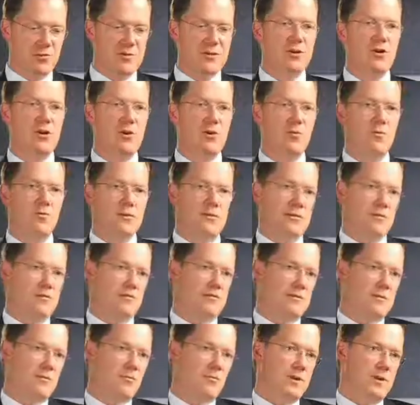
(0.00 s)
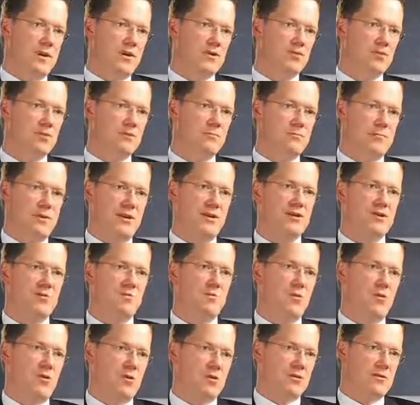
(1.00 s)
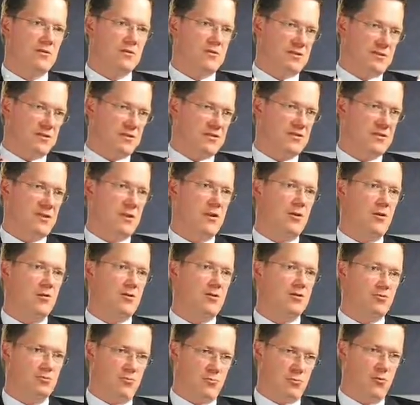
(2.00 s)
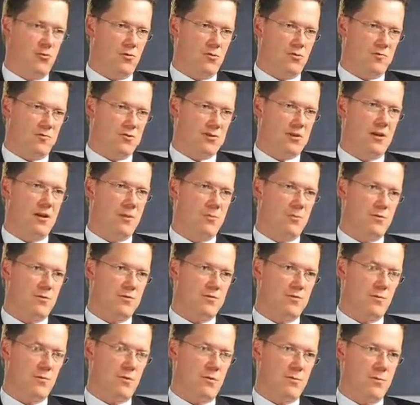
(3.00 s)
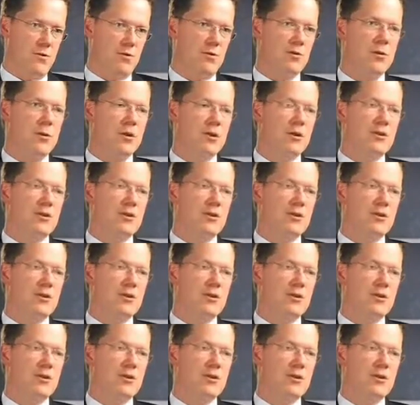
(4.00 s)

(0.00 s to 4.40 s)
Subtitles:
we go in and we actually benchmark the sales role of a top performer,